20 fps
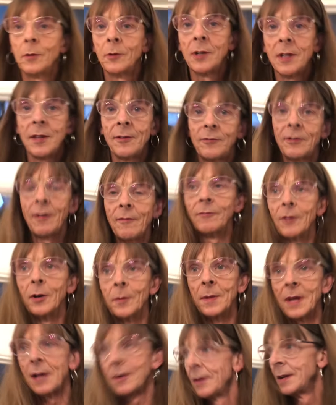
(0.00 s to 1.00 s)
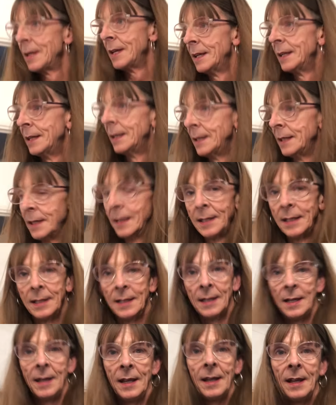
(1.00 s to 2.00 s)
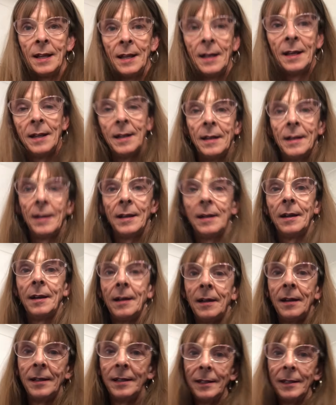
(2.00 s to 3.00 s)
we're in the front room now. Oh,